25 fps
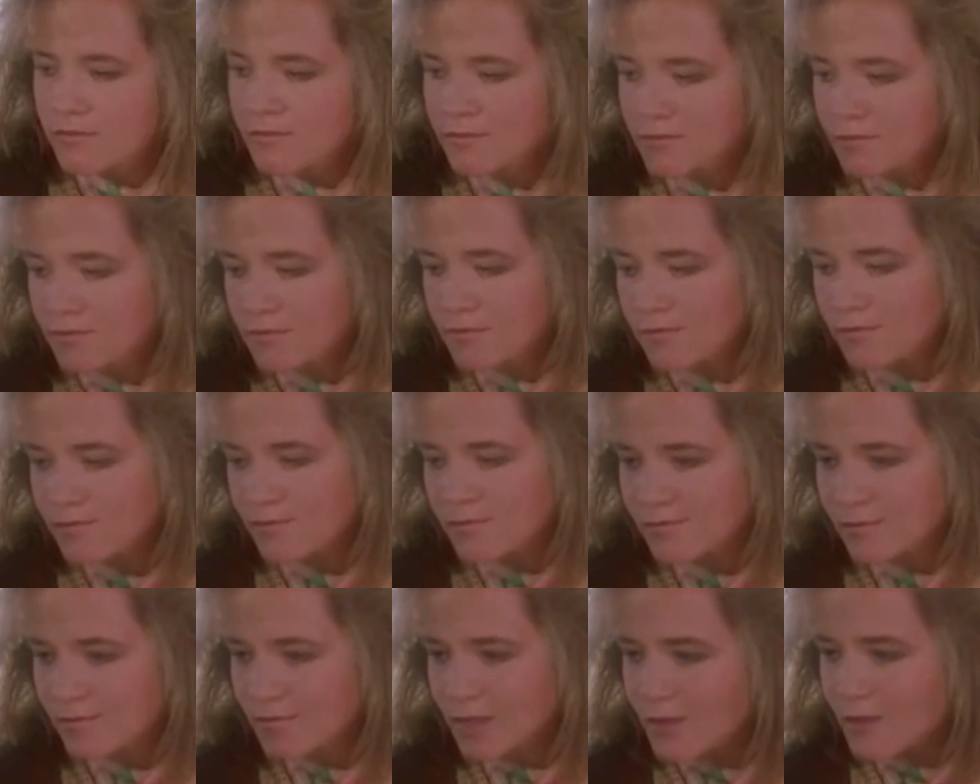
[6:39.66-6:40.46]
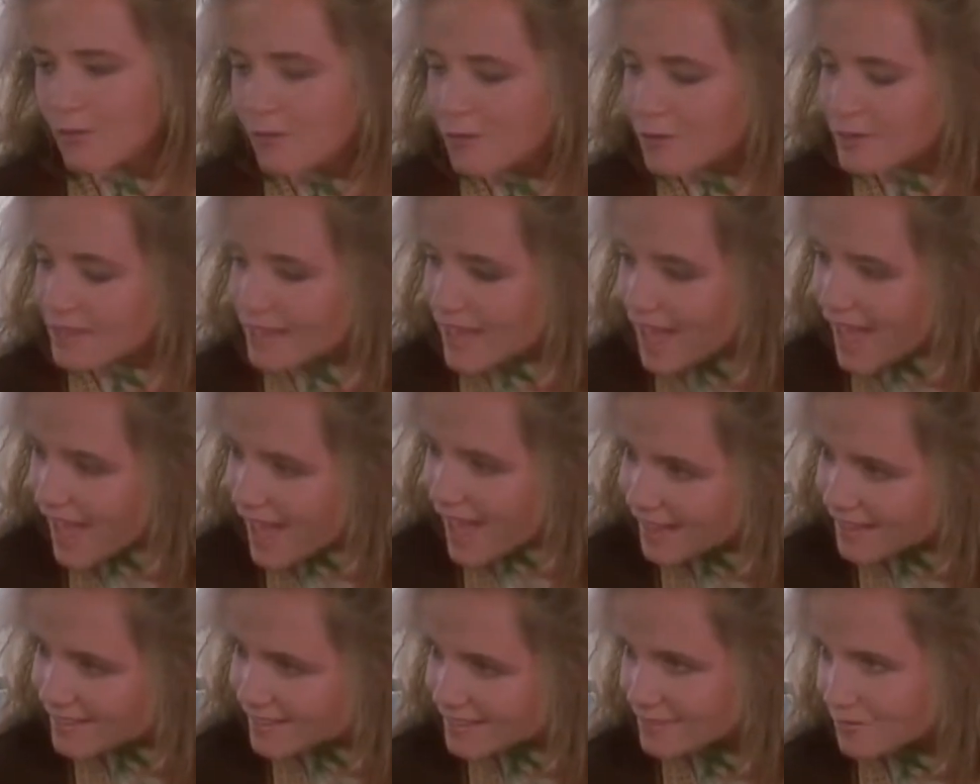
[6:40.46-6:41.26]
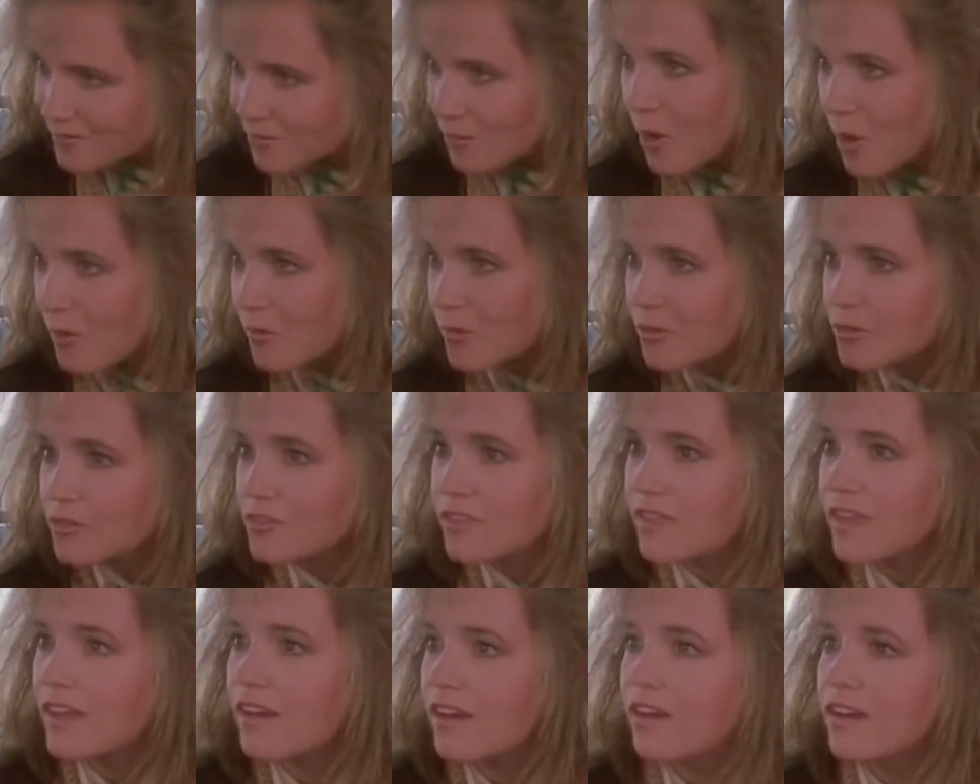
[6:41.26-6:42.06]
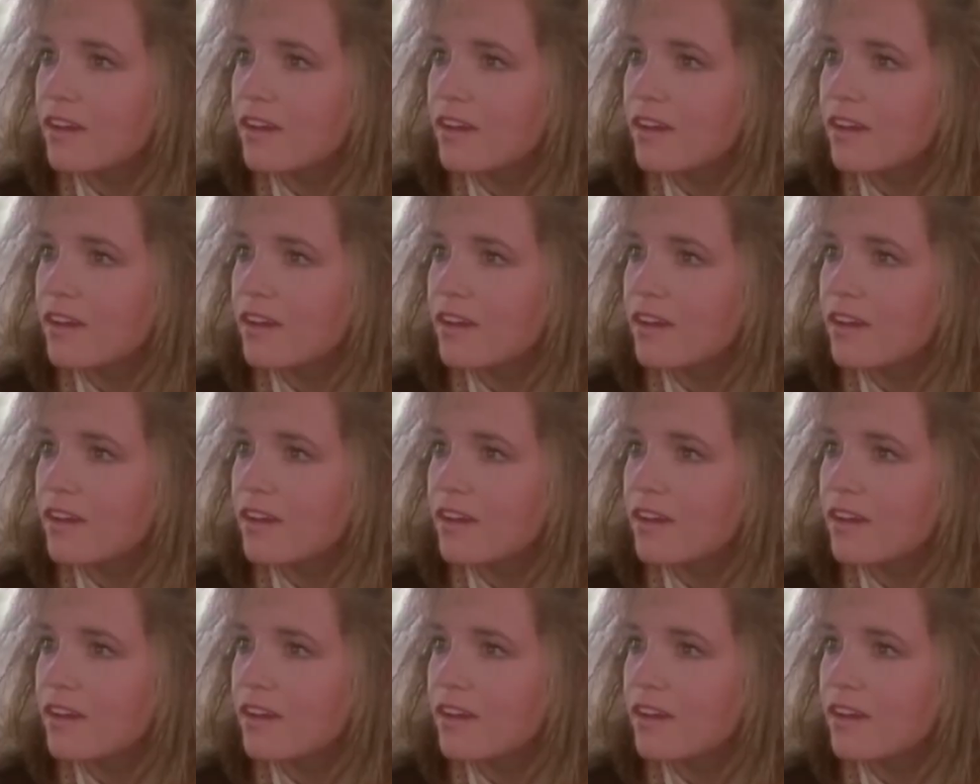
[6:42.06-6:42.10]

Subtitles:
Yeah, because seeing a duck person will